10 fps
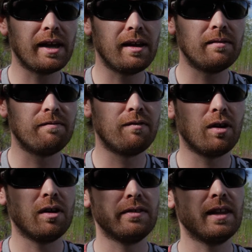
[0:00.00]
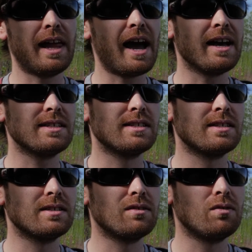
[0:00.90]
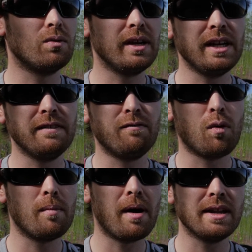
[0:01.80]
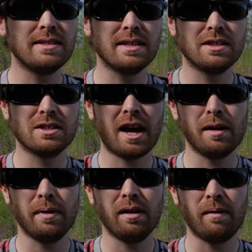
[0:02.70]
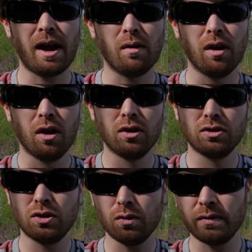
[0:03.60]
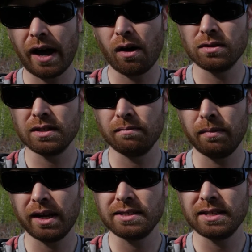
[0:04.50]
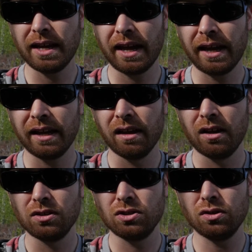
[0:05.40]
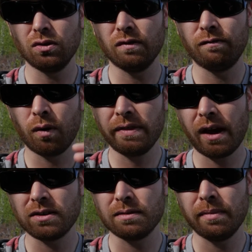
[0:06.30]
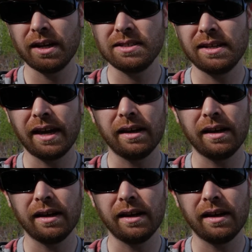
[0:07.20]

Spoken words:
And for the last 3-4 months, it's kind of been around 2,000 minutes a day to 4,000 minutes a day.